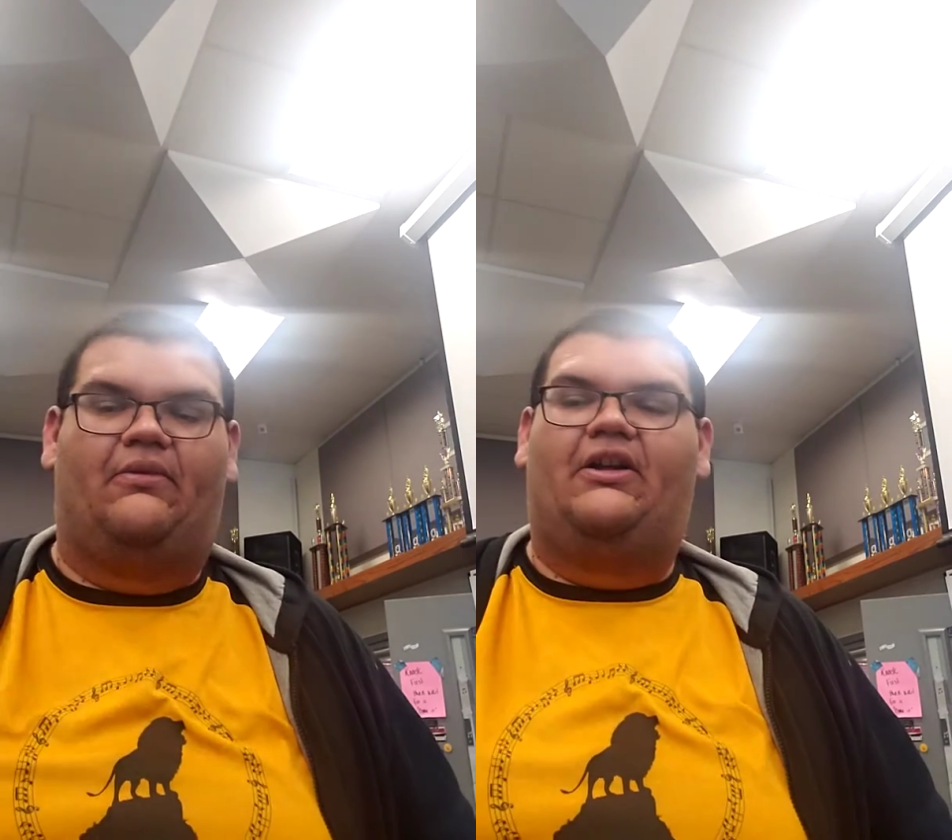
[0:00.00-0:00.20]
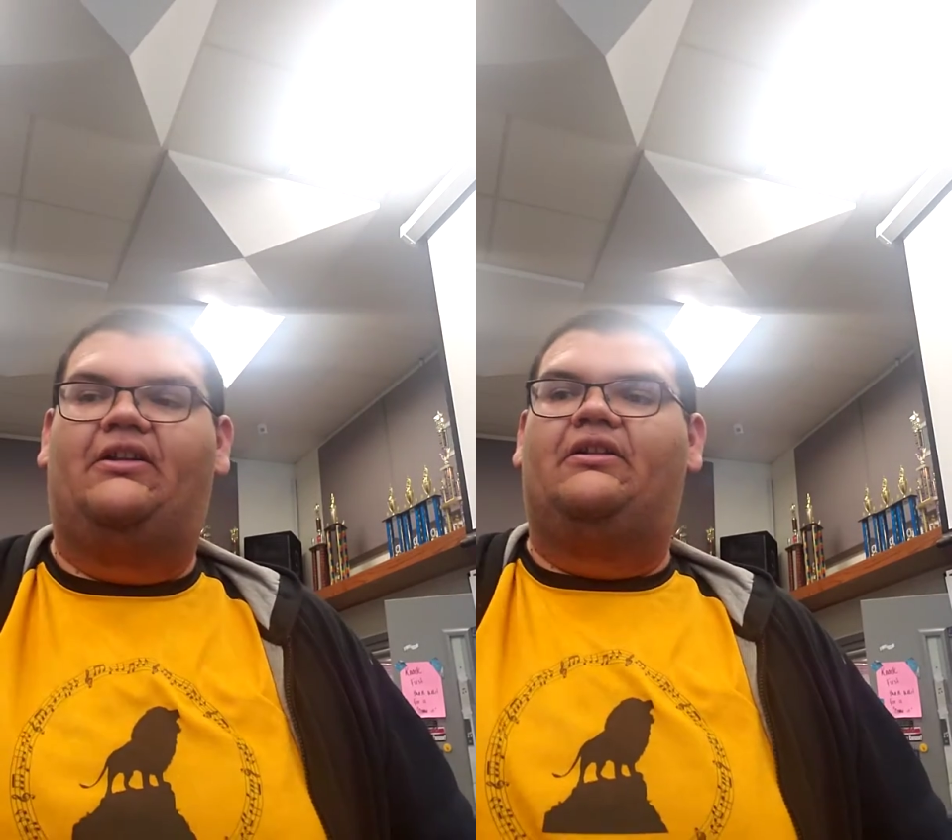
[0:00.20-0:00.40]

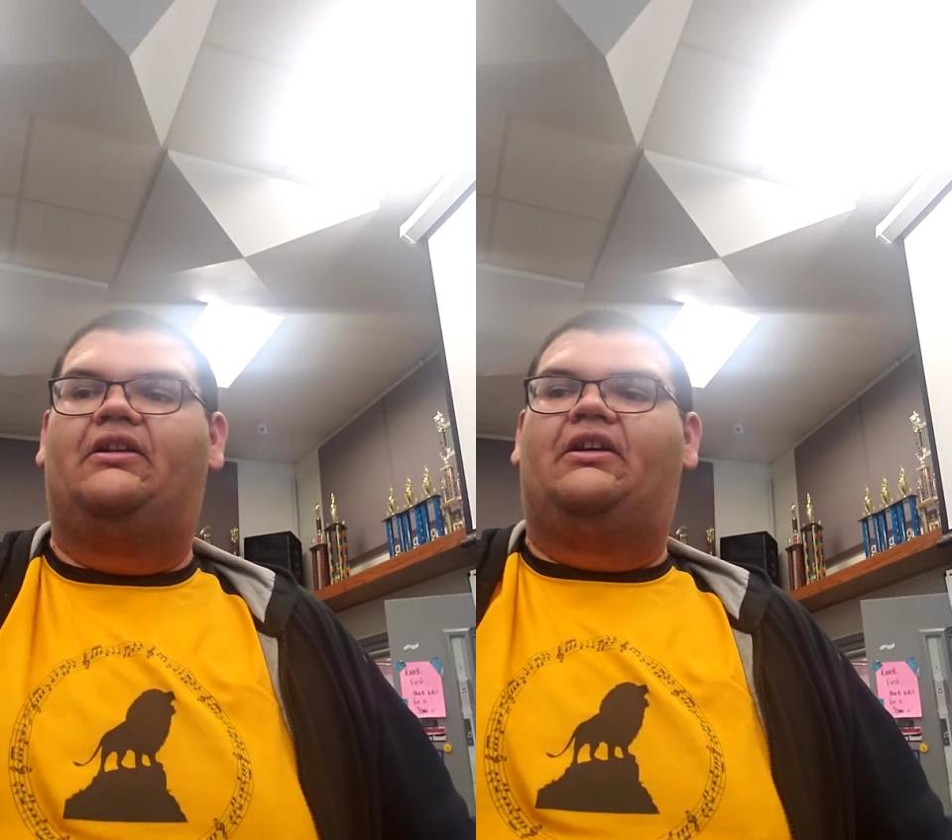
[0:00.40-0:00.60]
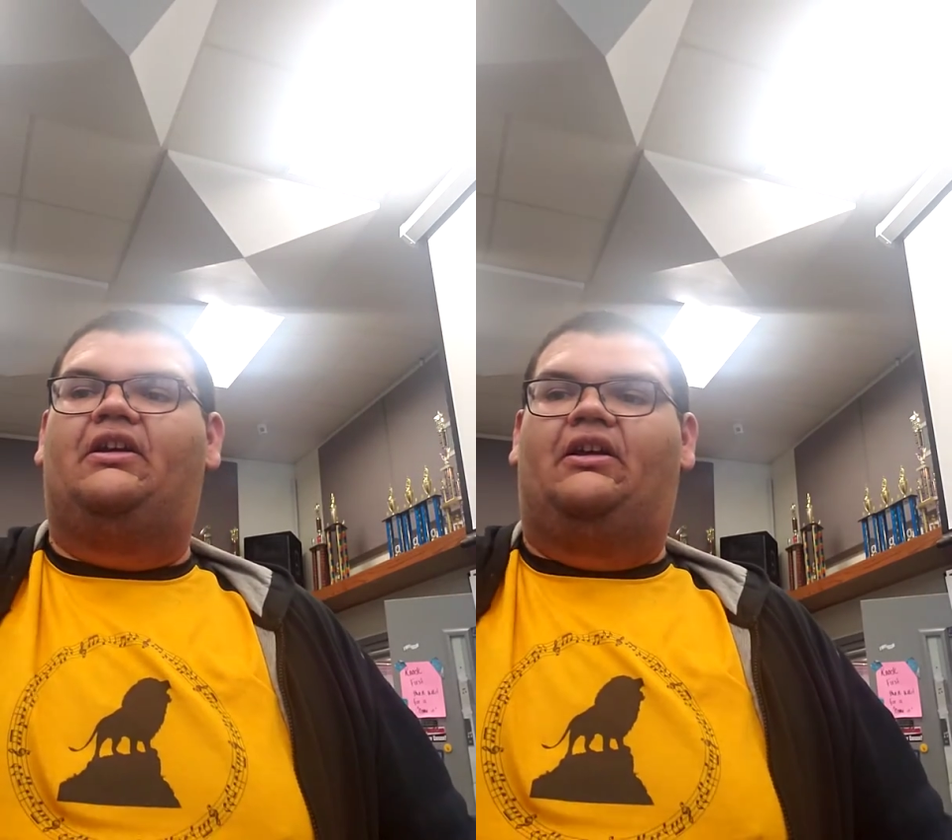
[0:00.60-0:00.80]
1,
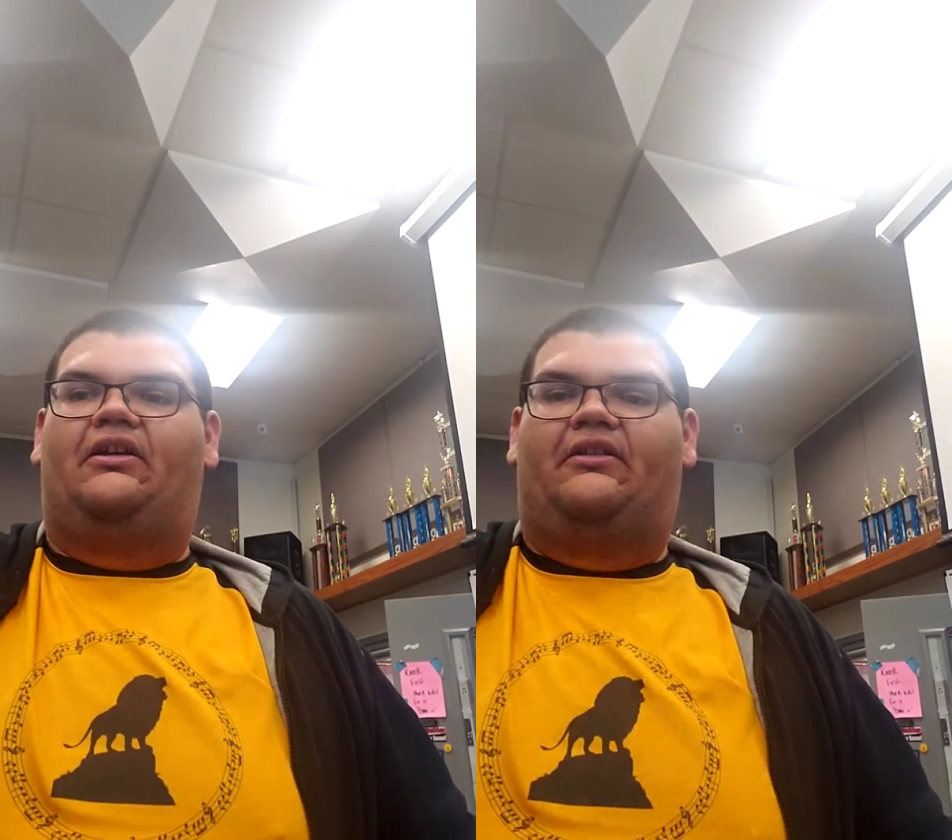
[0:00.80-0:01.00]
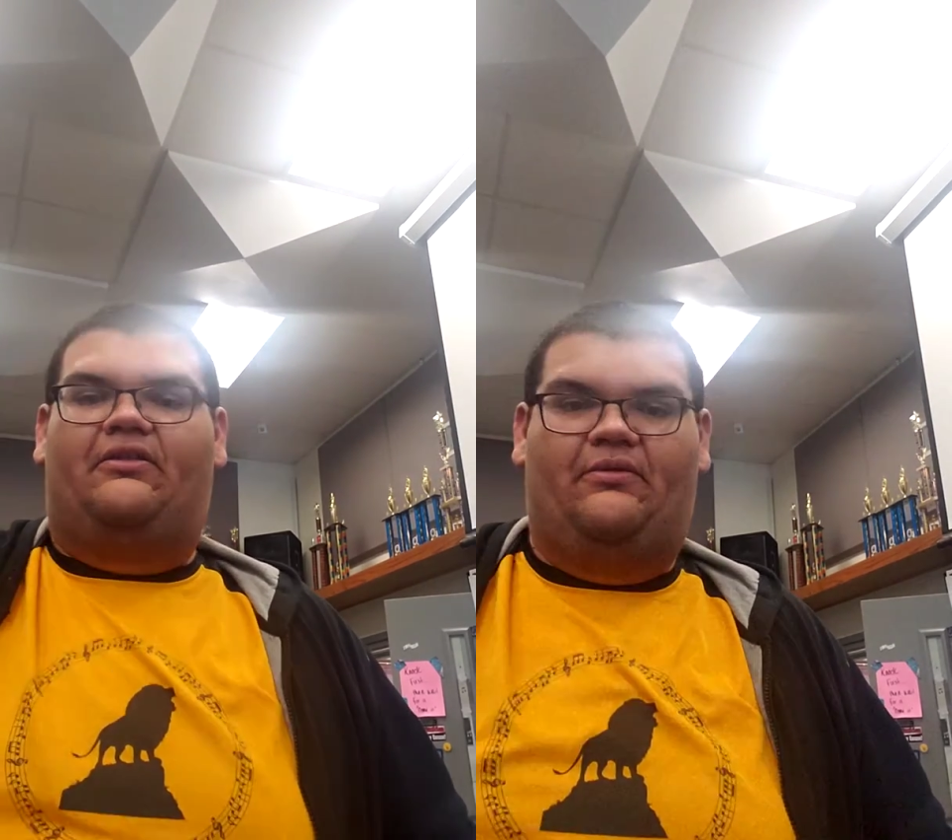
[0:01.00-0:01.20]

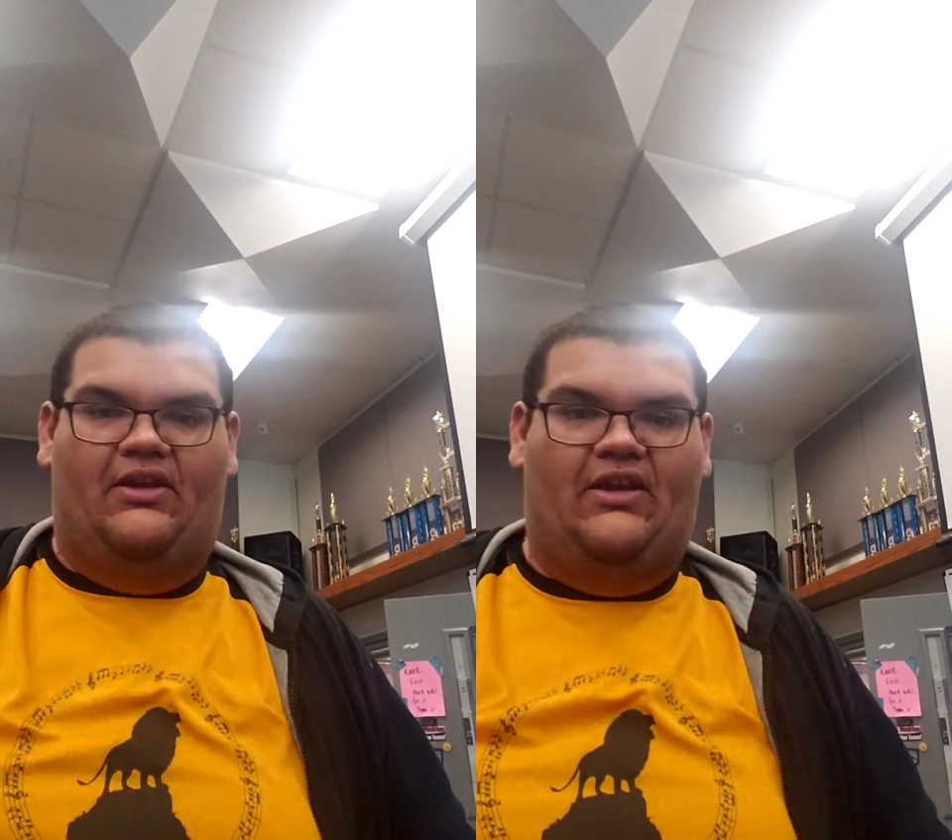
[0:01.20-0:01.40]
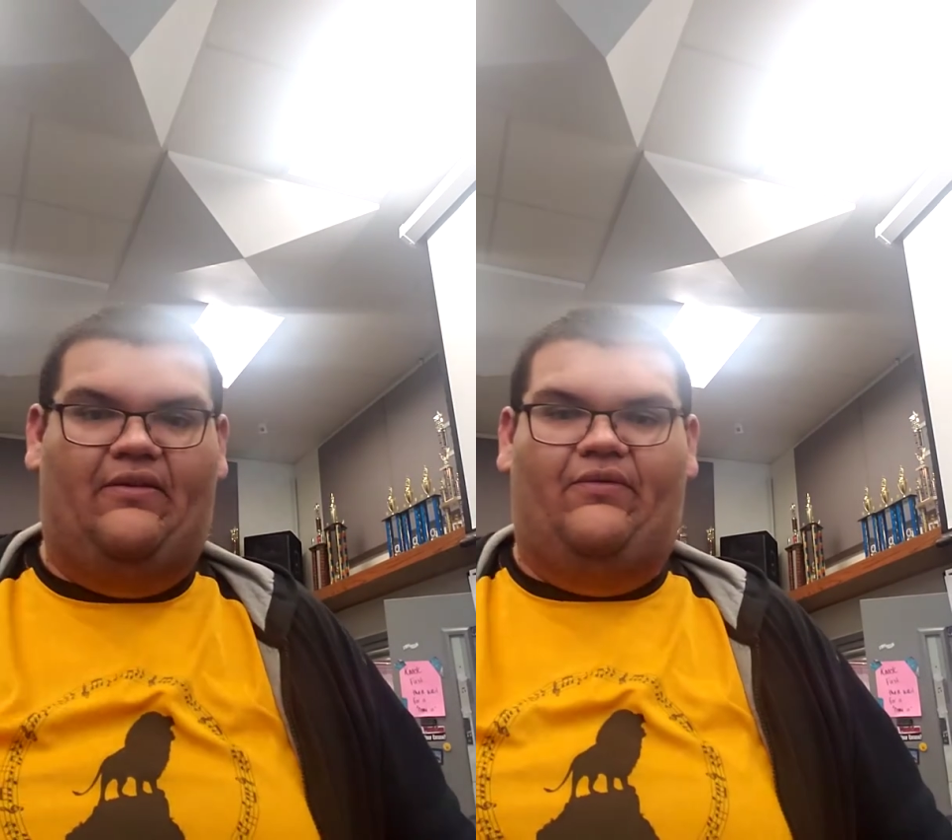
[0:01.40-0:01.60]

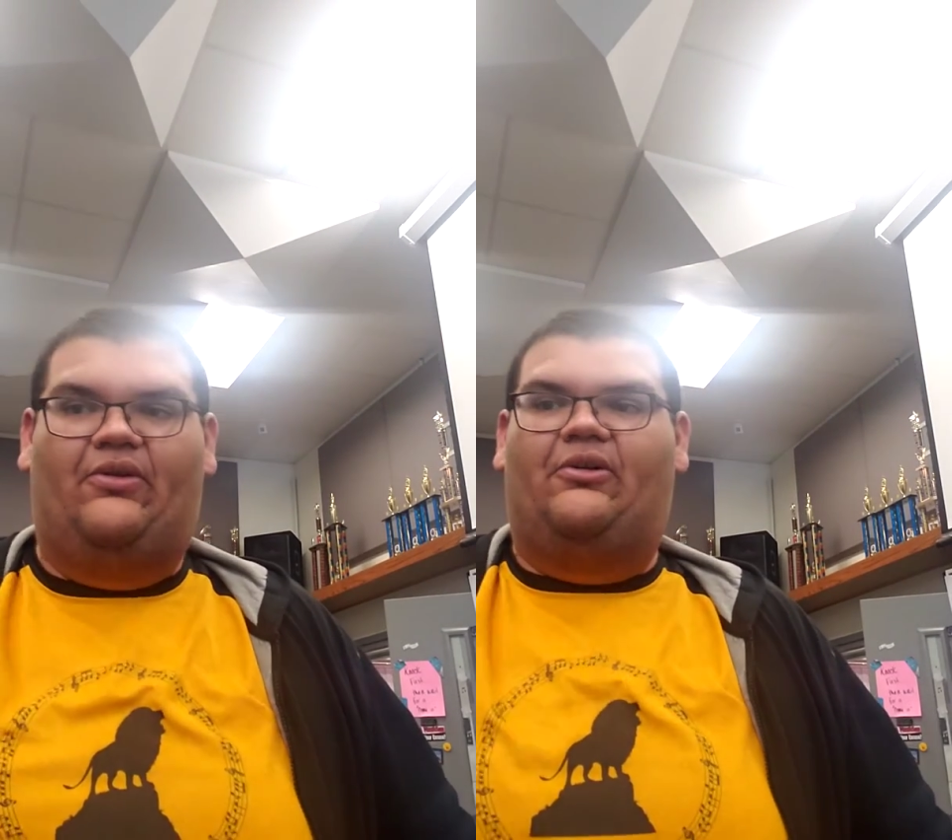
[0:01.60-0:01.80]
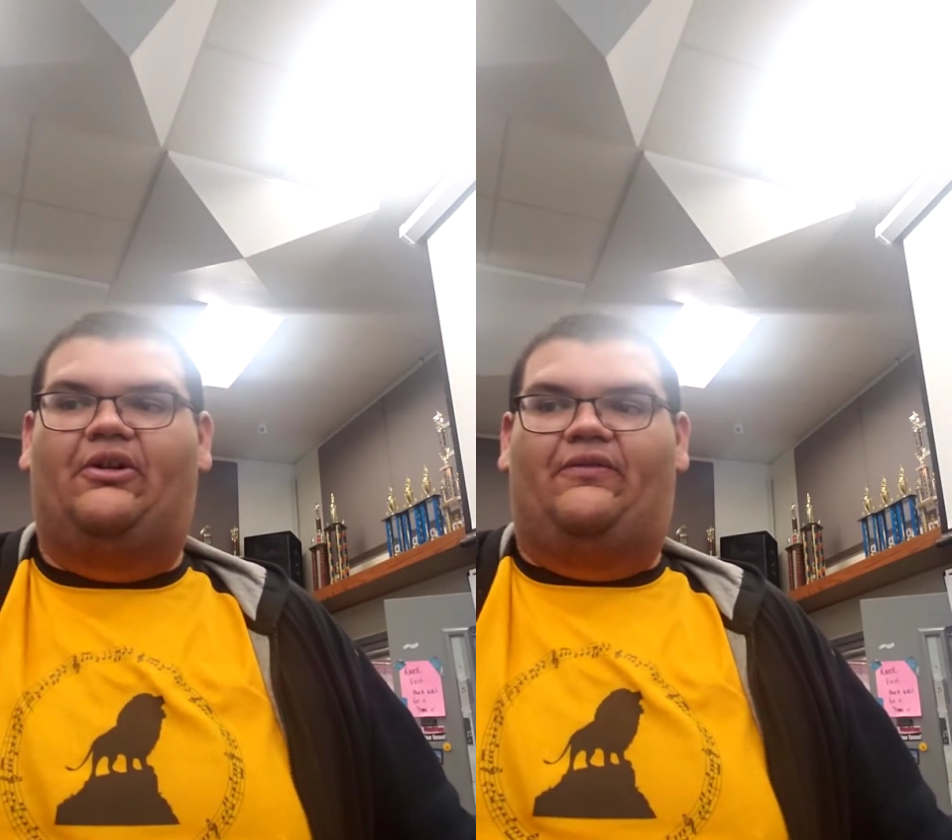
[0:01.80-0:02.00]
3,
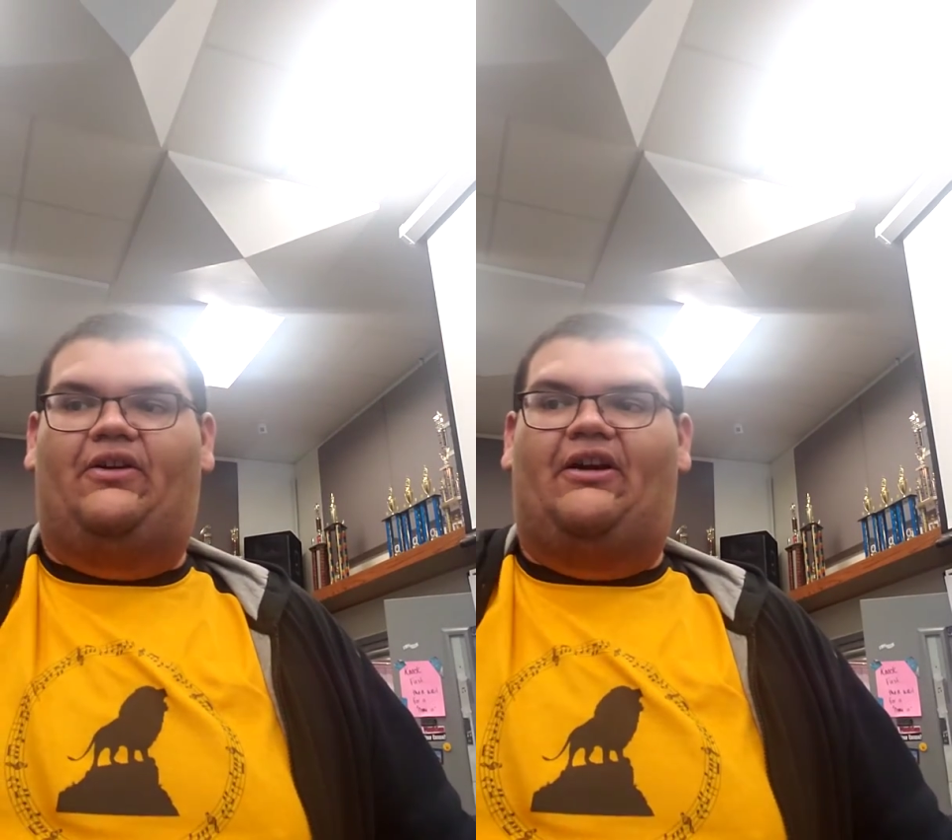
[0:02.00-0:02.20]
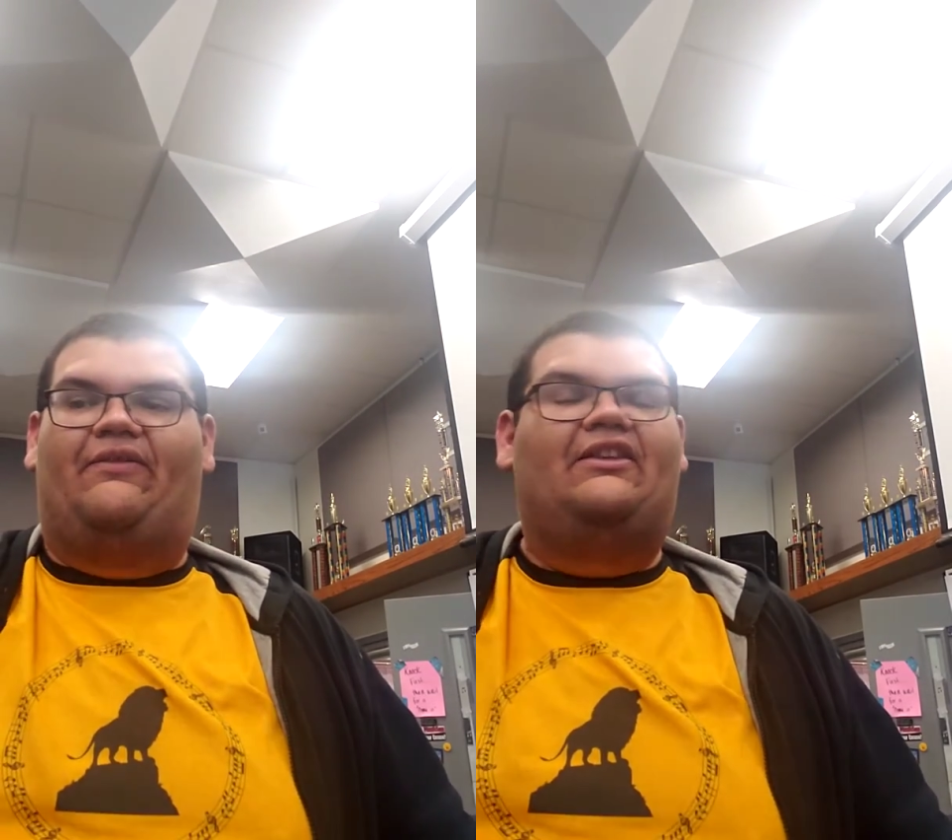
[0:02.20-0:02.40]
4, 5.